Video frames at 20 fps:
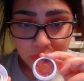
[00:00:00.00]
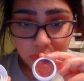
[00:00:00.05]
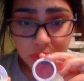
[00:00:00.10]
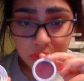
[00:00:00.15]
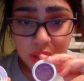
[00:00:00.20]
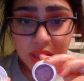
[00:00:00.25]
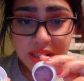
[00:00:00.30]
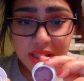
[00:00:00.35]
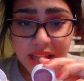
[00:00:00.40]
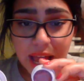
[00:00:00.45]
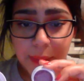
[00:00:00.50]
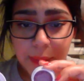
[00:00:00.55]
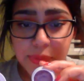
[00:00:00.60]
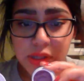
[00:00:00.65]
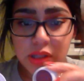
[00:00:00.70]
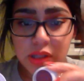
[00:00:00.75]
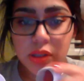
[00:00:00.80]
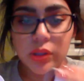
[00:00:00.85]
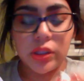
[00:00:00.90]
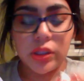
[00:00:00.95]
It's
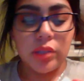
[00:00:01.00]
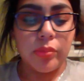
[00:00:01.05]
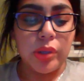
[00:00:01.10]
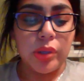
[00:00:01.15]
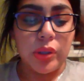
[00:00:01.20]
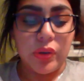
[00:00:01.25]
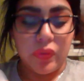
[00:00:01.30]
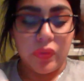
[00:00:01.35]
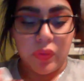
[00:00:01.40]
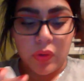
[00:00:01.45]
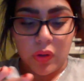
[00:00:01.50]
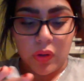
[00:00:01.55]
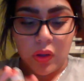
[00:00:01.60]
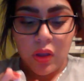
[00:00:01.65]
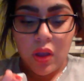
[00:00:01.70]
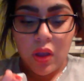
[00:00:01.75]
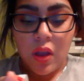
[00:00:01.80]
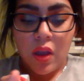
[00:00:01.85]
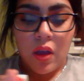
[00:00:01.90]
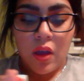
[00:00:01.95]
absolutely beautiful.
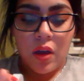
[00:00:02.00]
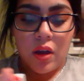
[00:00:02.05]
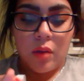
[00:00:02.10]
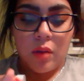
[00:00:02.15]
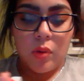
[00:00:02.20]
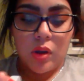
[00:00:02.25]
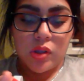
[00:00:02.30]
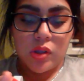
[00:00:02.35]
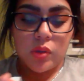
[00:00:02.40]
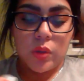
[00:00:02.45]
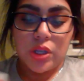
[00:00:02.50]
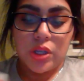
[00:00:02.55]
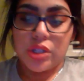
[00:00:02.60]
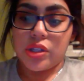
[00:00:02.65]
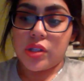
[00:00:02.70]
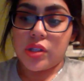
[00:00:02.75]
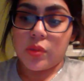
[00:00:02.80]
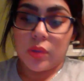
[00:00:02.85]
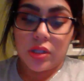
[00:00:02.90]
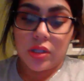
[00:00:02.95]
I'll swatch
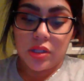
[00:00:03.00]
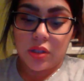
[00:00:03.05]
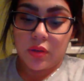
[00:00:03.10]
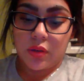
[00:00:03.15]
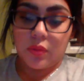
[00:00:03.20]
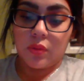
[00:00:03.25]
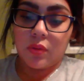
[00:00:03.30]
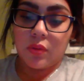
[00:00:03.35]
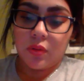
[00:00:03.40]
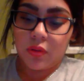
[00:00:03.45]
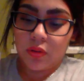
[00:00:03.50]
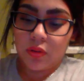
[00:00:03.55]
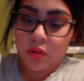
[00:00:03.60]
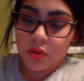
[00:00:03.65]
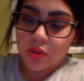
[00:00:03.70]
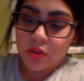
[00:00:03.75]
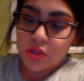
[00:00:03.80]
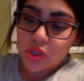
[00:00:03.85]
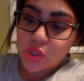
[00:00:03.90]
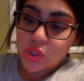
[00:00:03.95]
this one too.
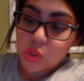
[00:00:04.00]
Just